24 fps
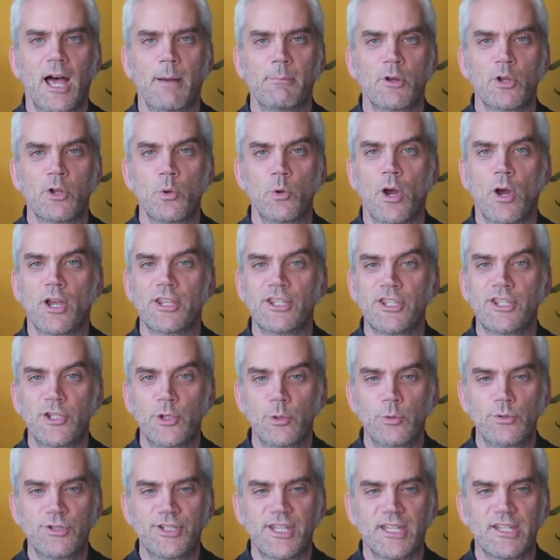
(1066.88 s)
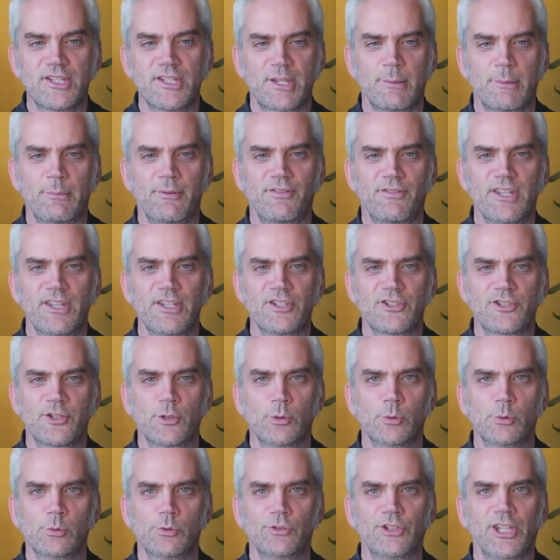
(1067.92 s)
who are using some of these
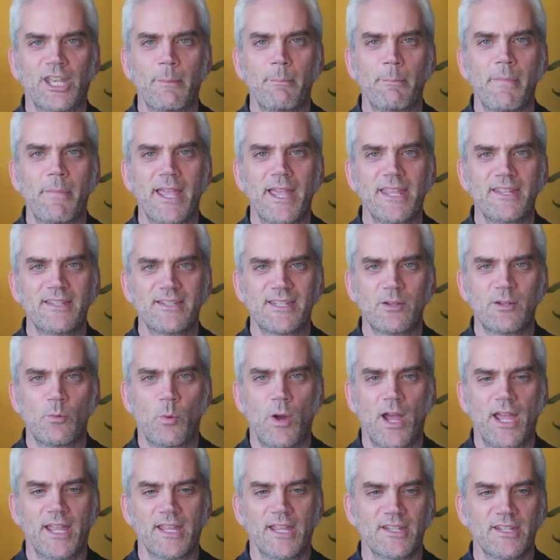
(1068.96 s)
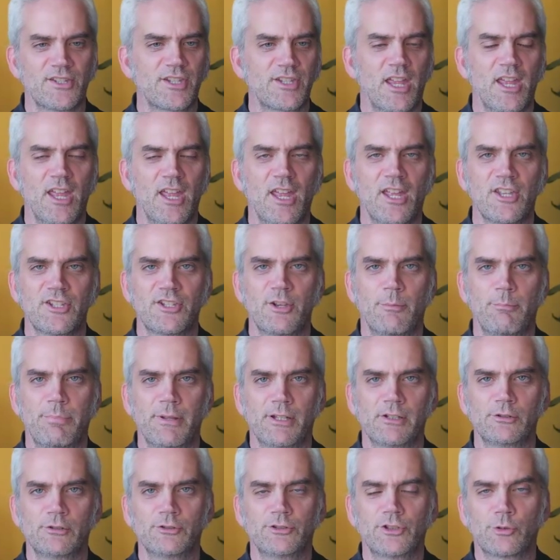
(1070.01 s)
tools in amazing ways to
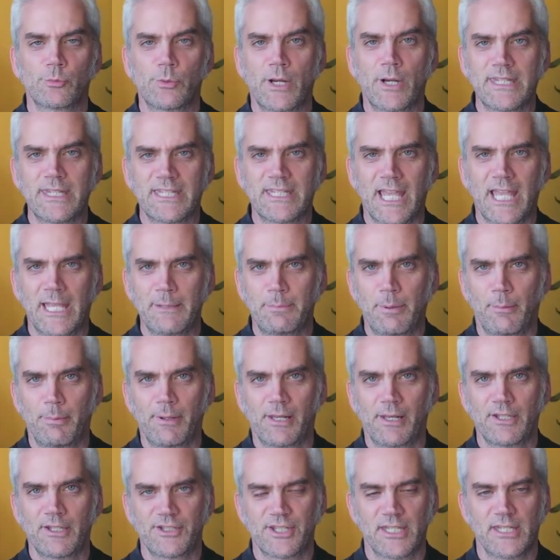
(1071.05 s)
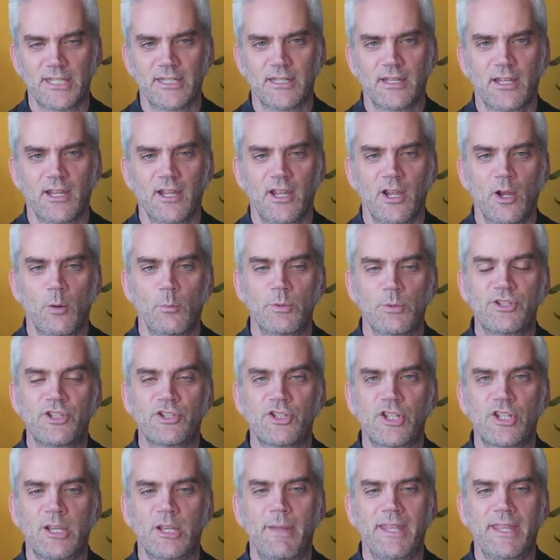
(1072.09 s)
build great capability, which
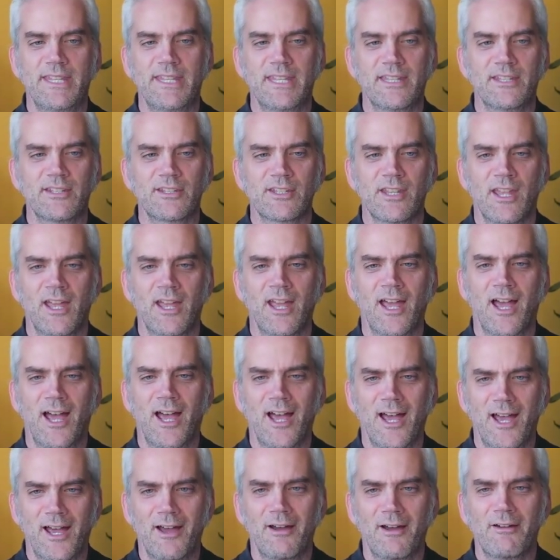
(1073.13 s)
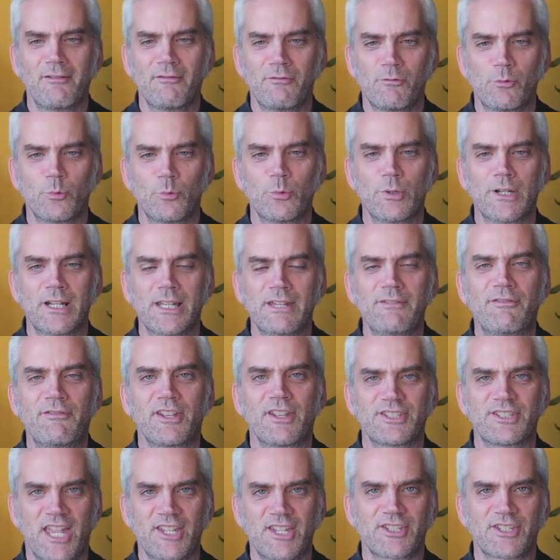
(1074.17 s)
is going to make it really
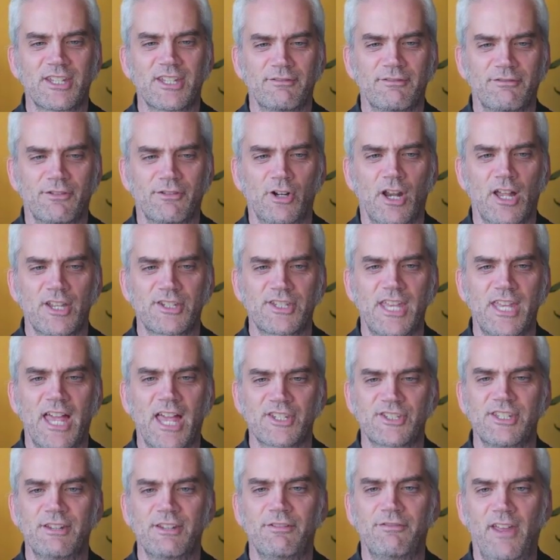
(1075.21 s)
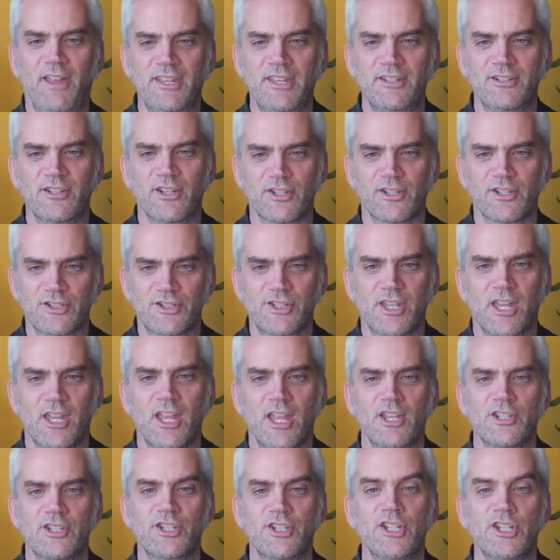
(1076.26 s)
fantastic for us as defenders
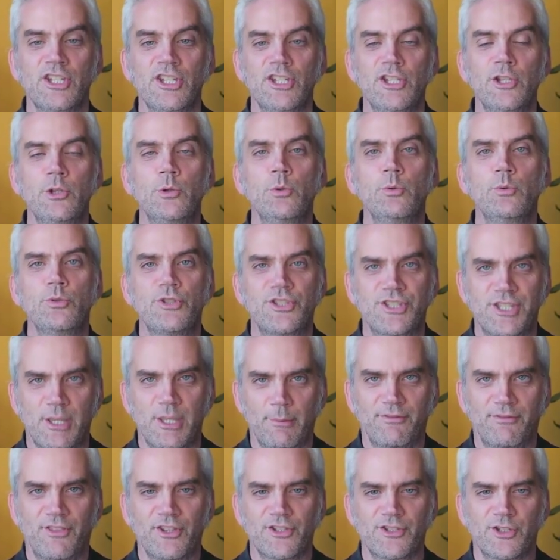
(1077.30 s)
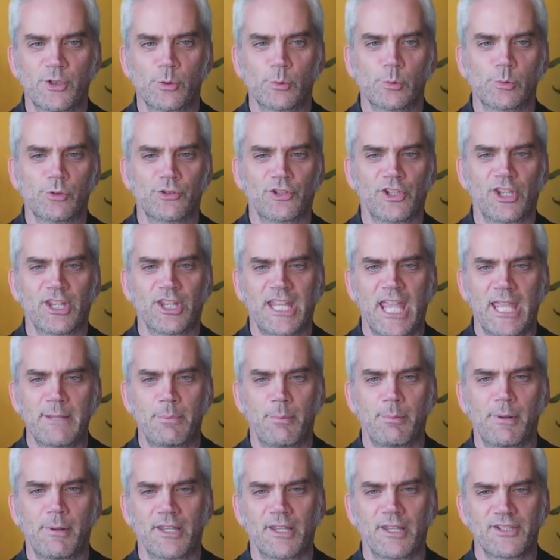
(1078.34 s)
to use some of the tools and the
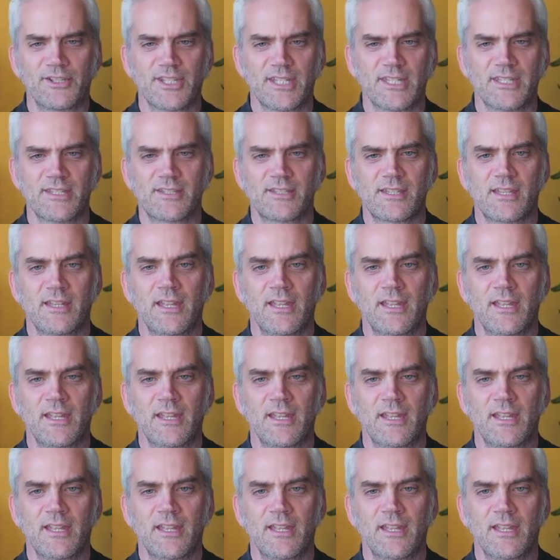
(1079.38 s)
capabilities.